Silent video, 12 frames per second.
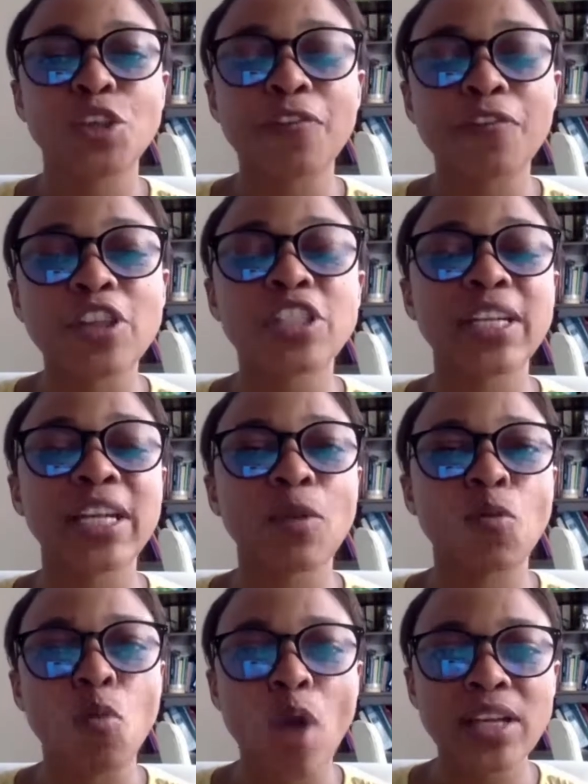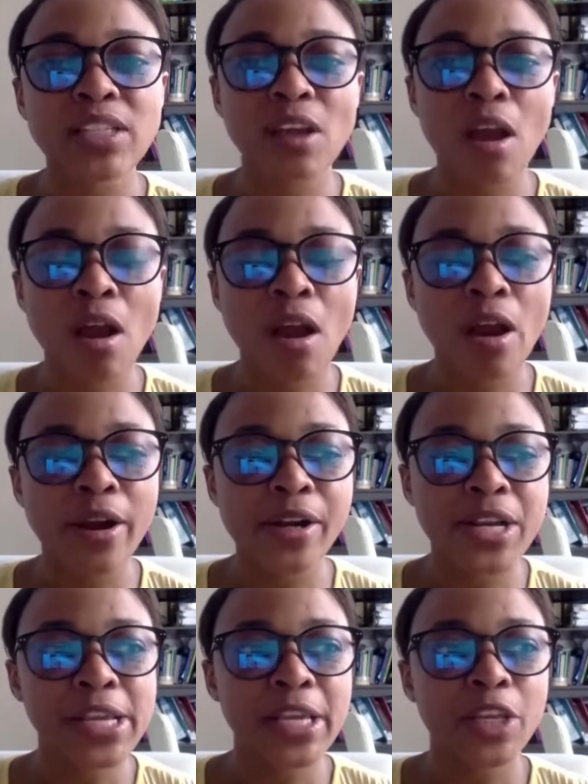So firstly, what
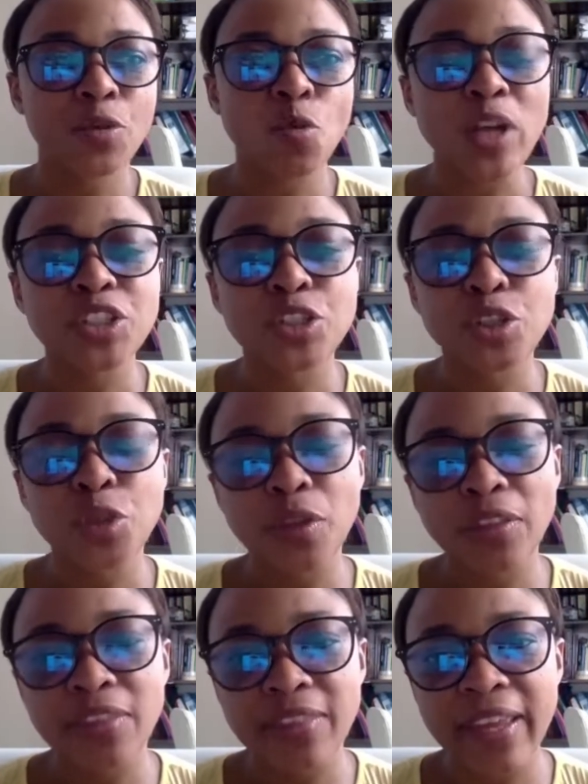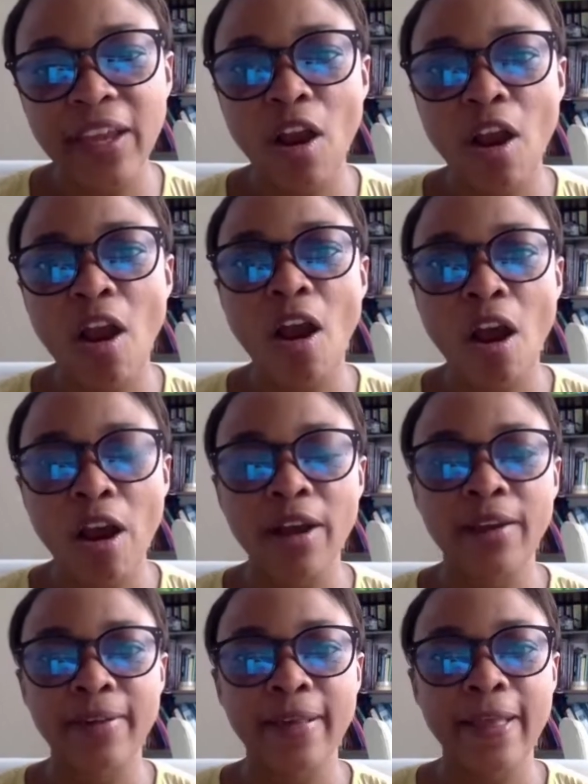do you think
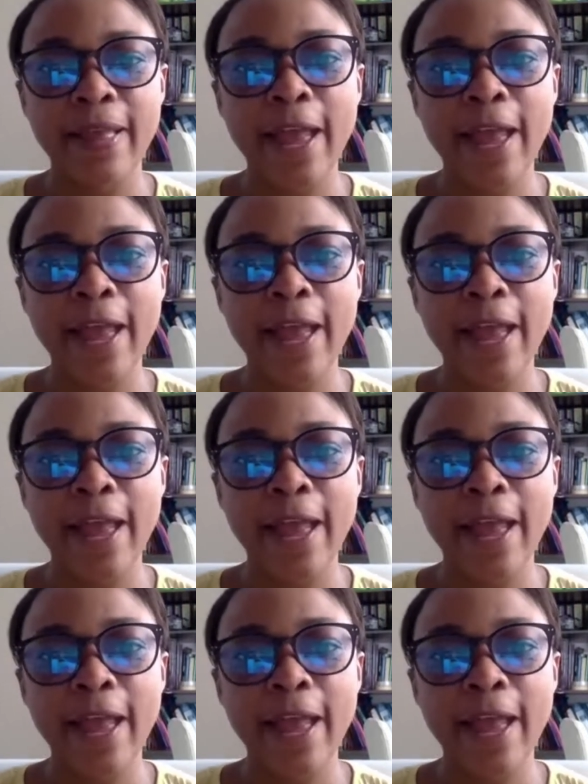are